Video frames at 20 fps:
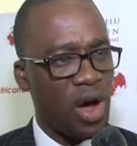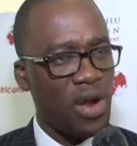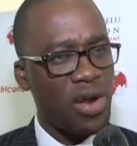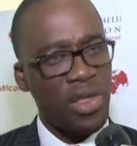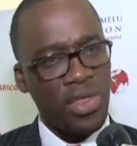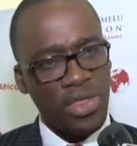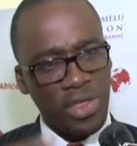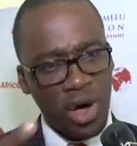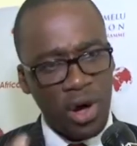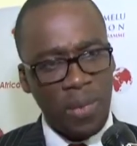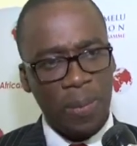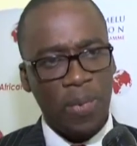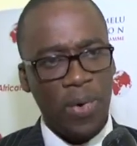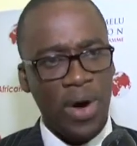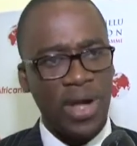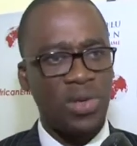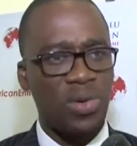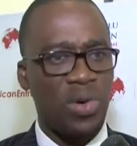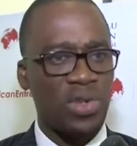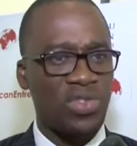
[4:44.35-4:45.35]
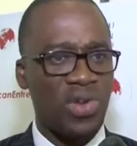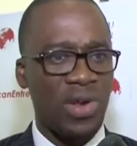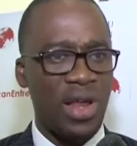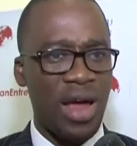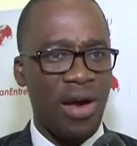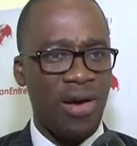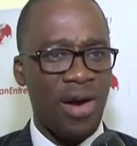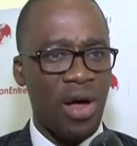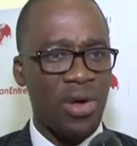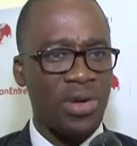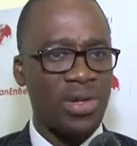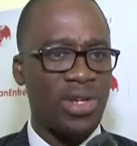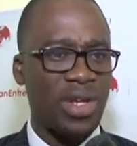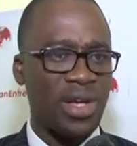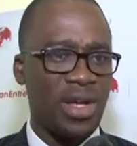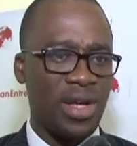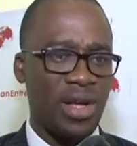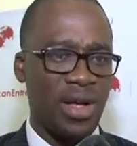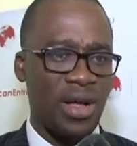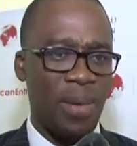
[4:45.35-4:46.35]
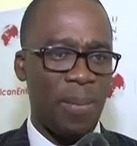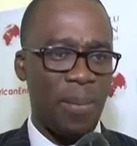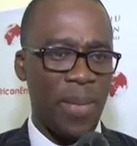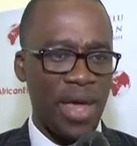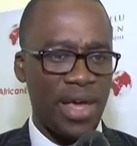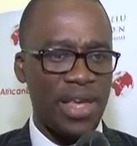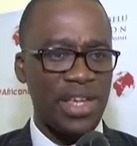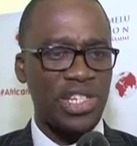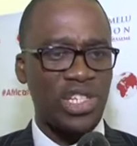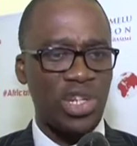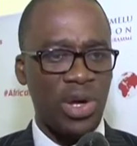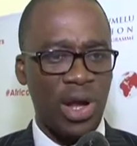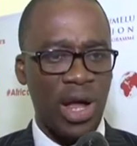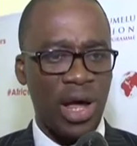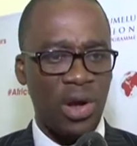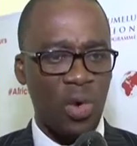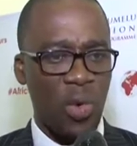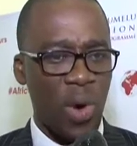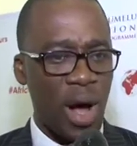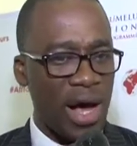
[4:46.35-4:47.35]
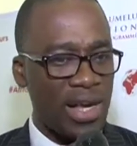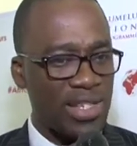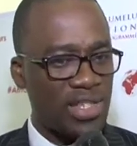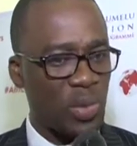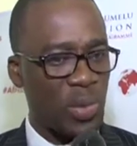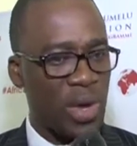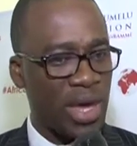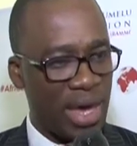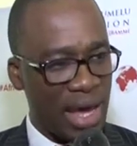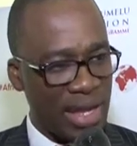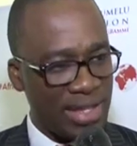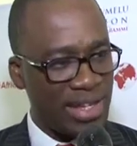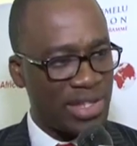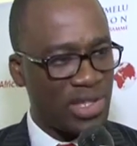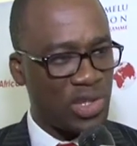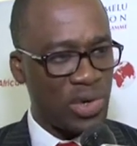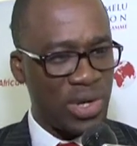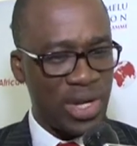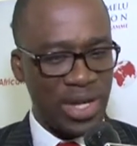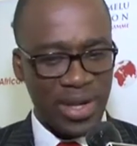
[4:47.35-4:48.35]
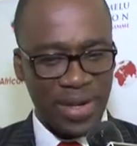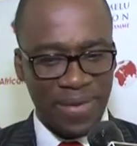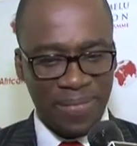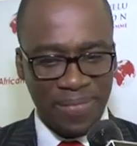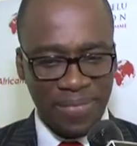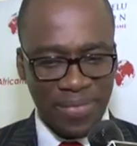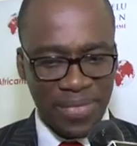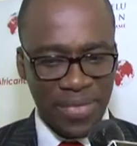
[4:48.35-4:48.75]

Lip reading: The third point was really around making sure that whilst we get into the